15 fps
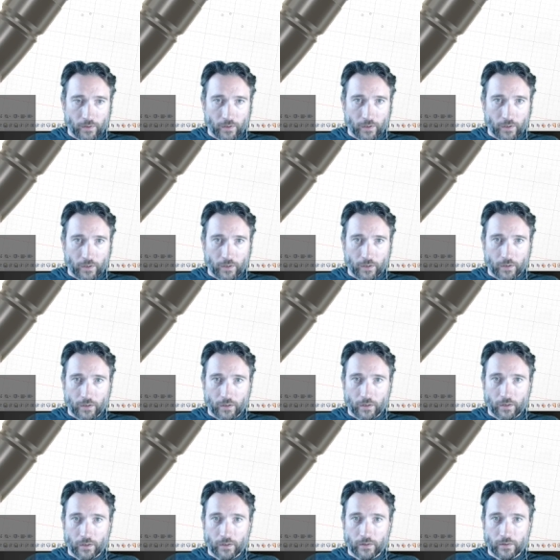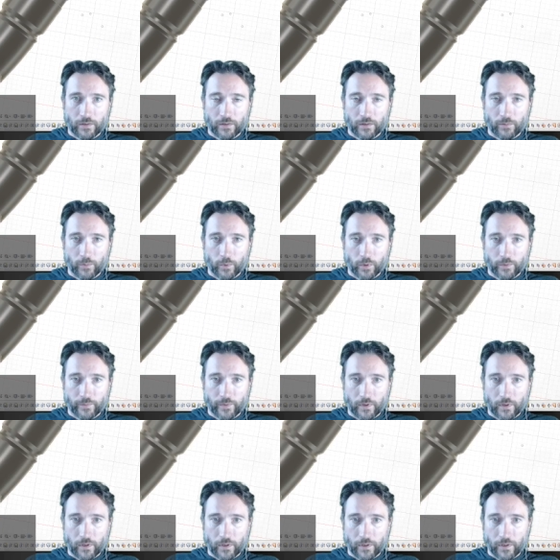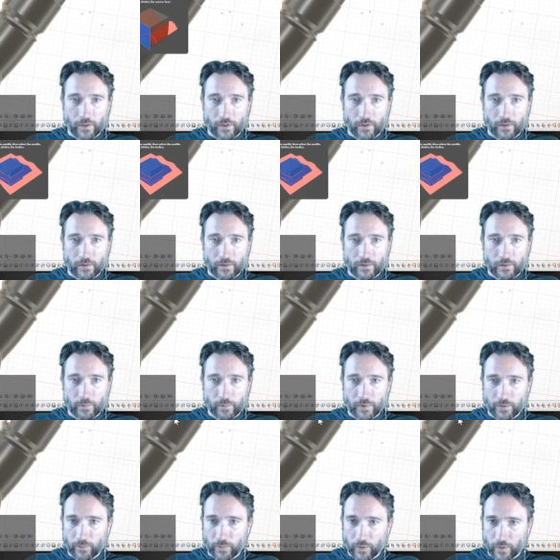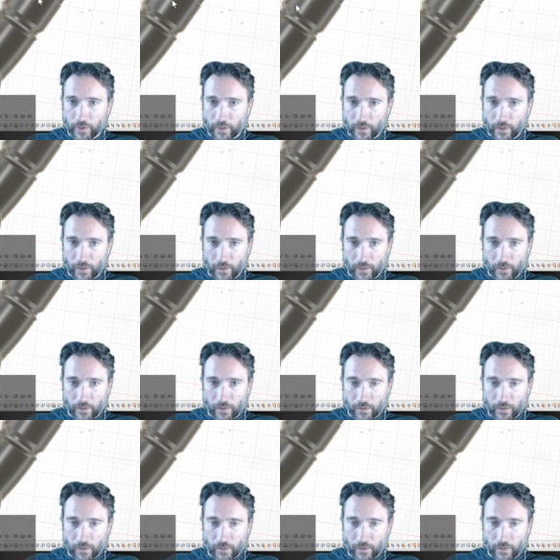Let's see, modify, split body,